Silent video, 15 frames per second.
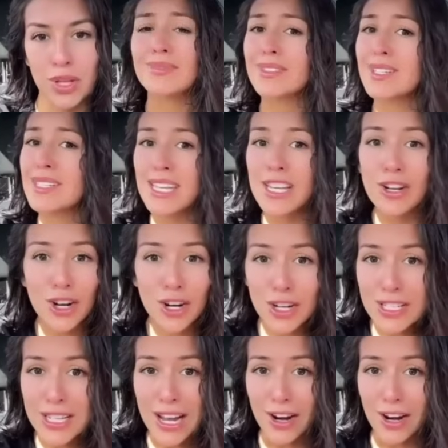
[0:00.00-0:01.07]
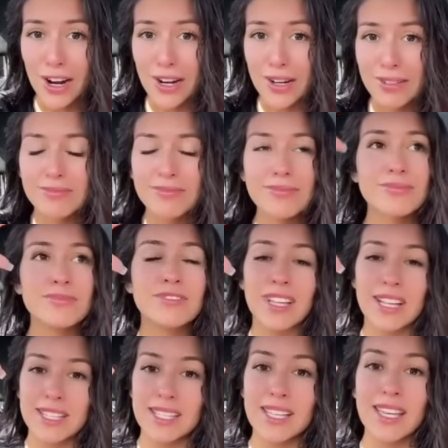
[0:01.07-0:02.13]
Does he curse at her? If
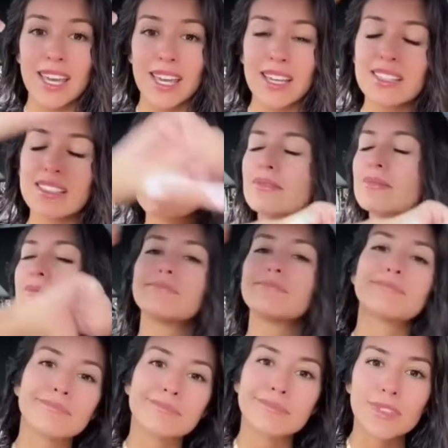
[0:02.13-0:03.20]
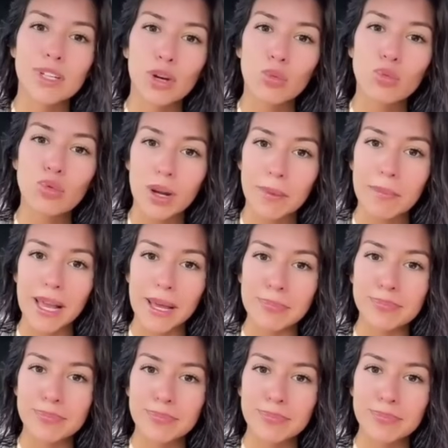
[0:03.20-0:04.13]
that's the case, run, babe.